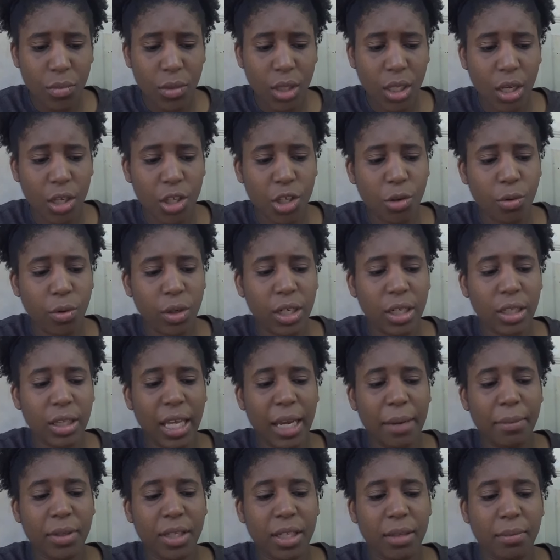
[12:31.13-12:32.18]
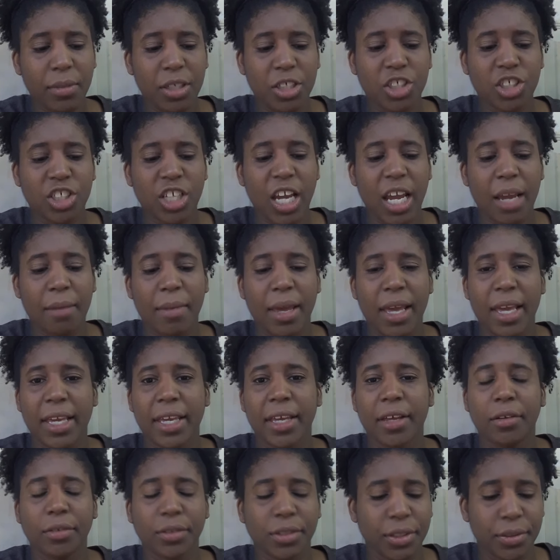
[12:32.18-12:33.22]
you want to label them as shame and
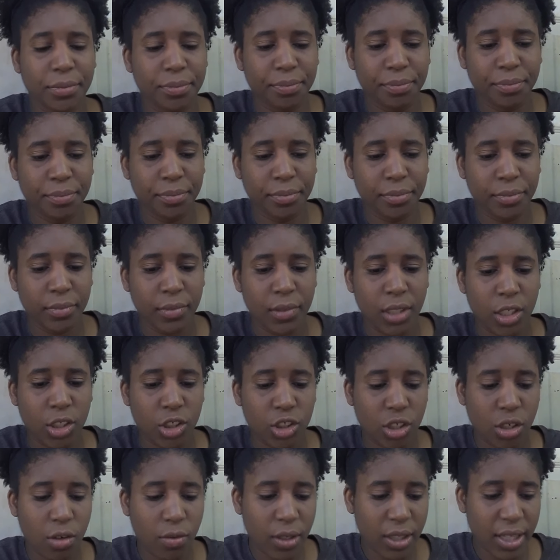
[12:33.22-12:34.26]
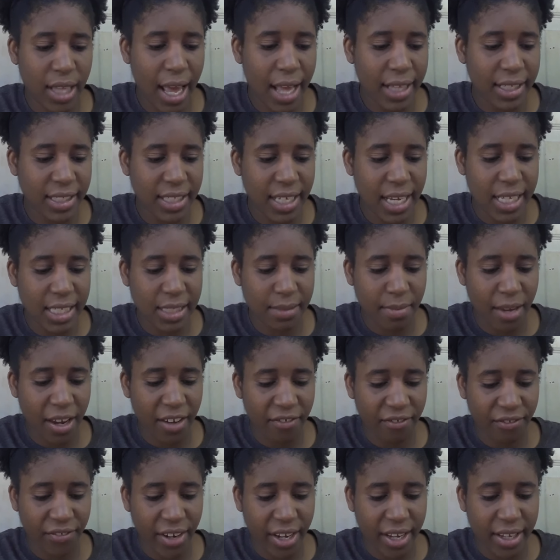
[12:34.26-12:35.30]
guilt. So what that says, my
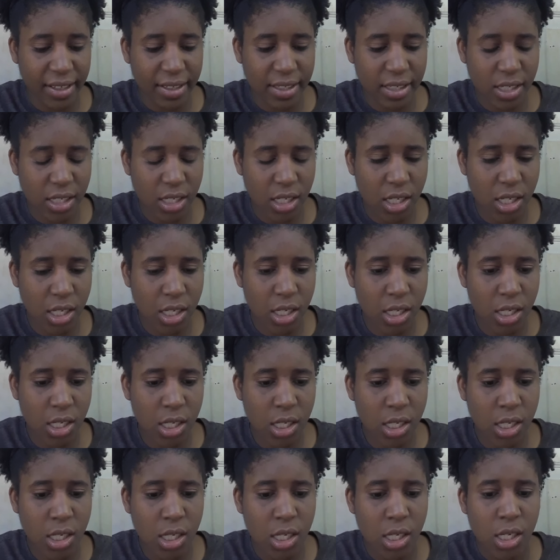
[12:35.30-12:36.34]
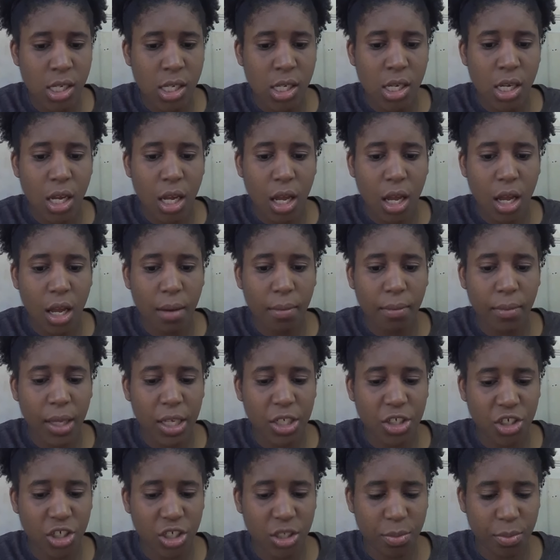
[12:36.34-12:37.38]
friends,
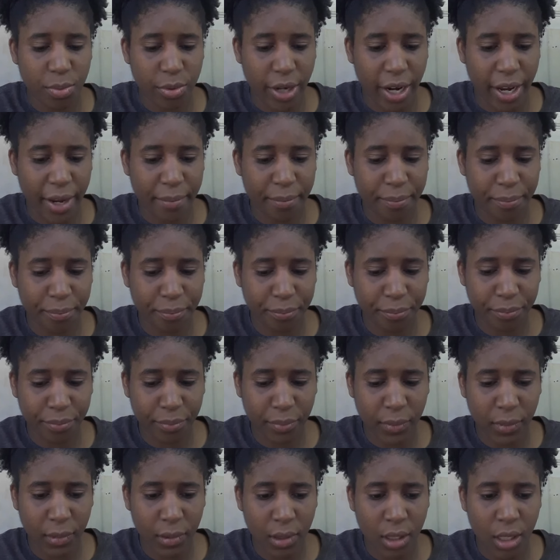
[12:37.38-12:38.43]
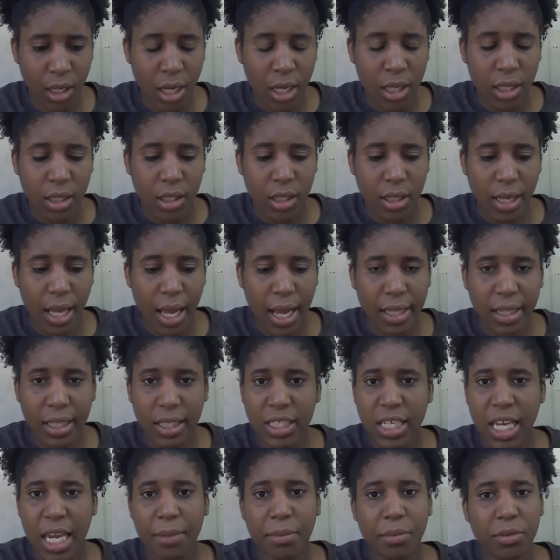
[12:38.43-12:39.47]
let's just pray. God, the
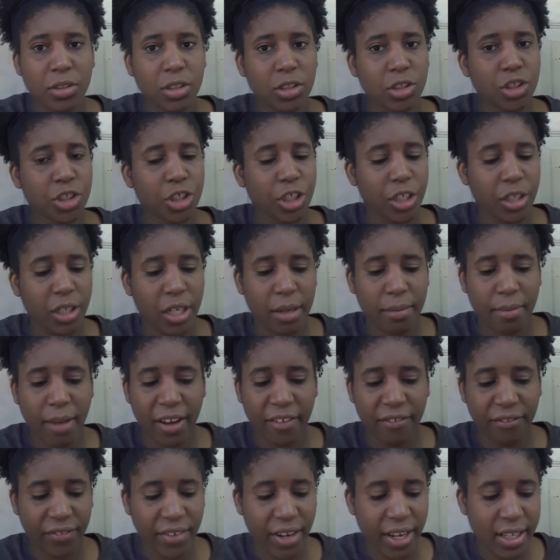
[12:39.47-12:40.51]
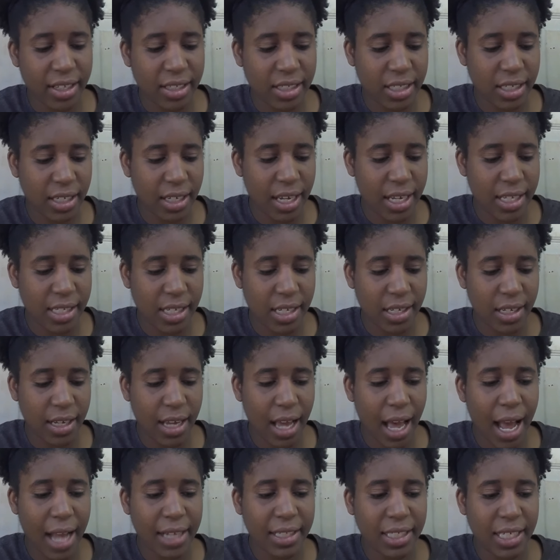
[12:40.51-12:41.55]
tables is turning, my friends. It's in
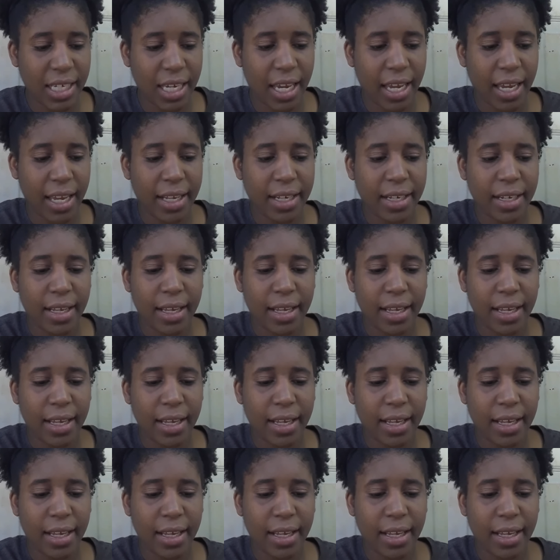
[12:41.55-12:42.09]
God's hand.